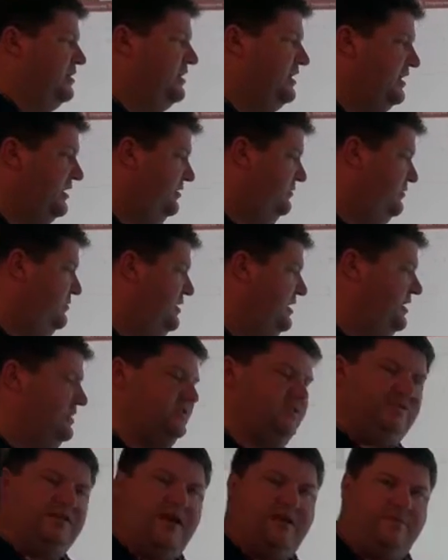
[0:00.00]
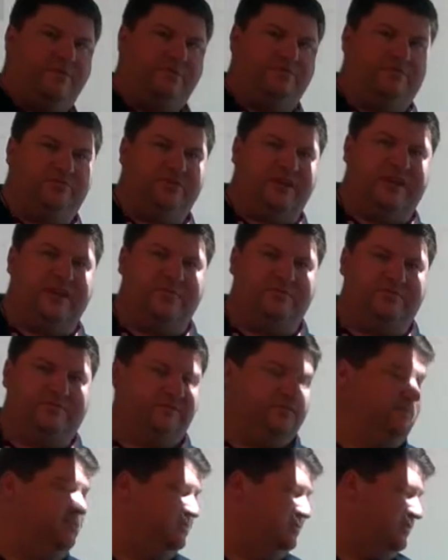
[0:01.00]
again, I just type people's
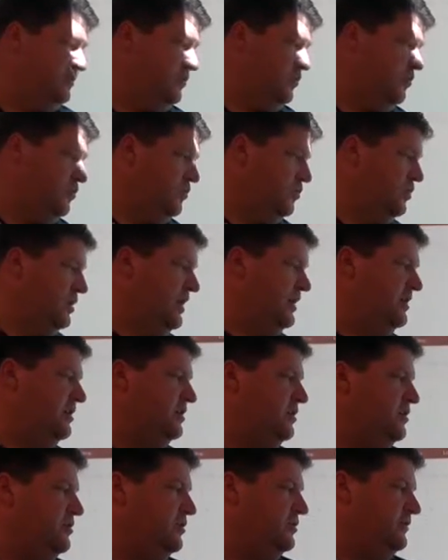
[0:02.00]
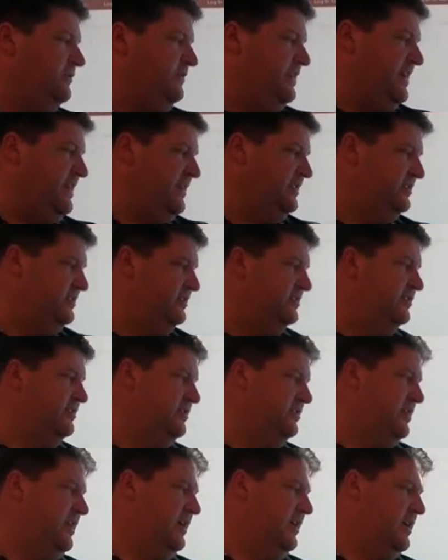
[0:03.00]
names, or I can go to advanced.
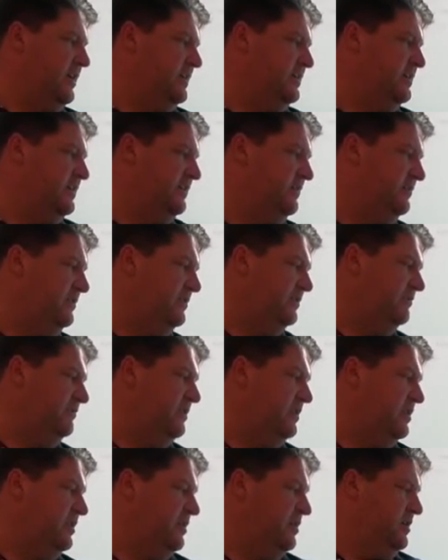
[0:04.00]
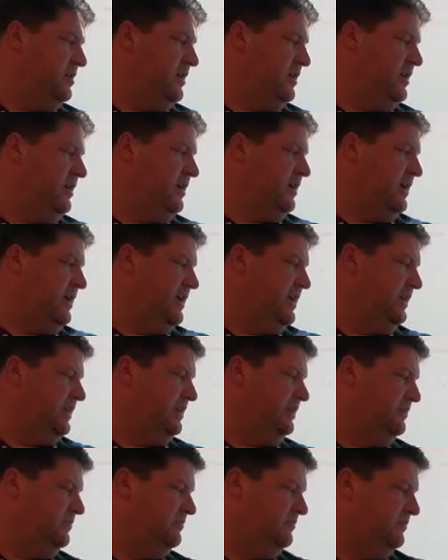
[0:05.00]
I can give them
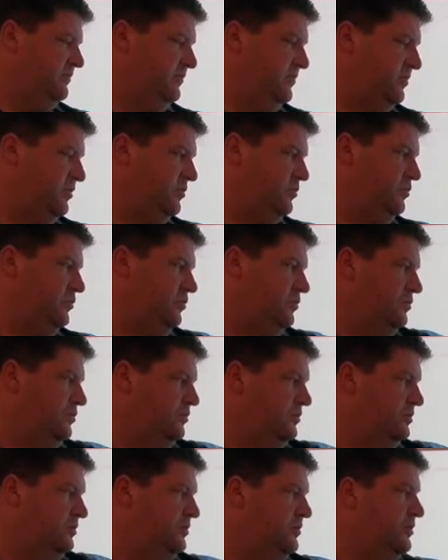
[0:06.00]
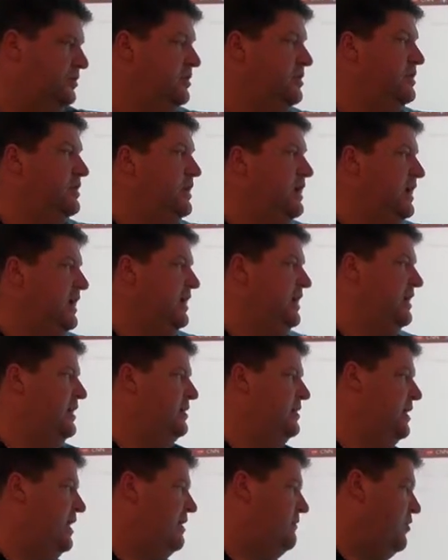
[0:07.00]
edit, view,
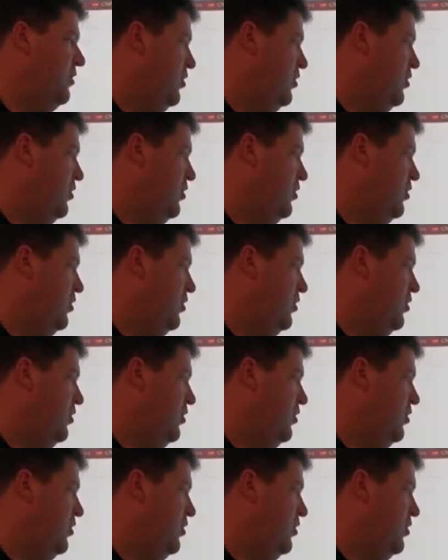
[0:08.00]
and I'm